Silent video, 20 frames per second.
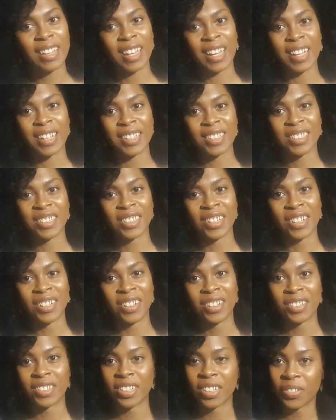Okay, so
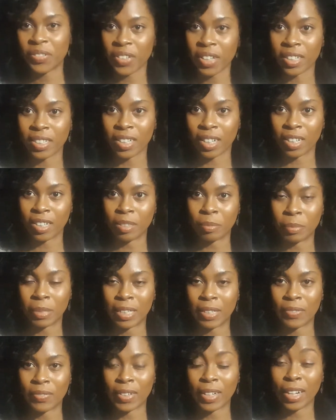I don't know if you can tell,
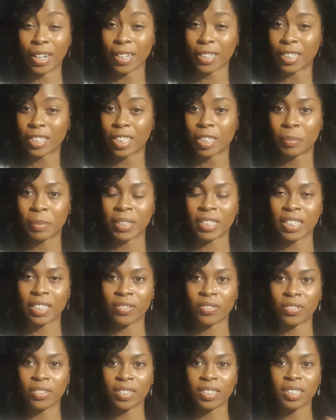but the lighting's a bit
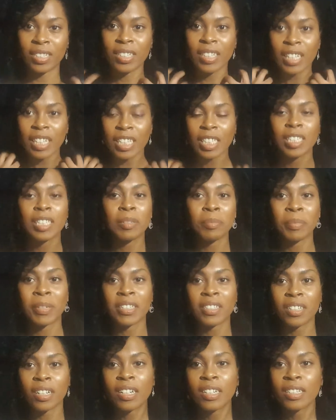different, it's a
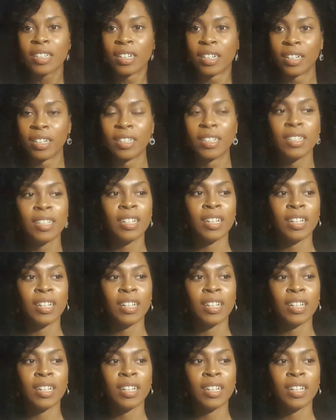bit darker,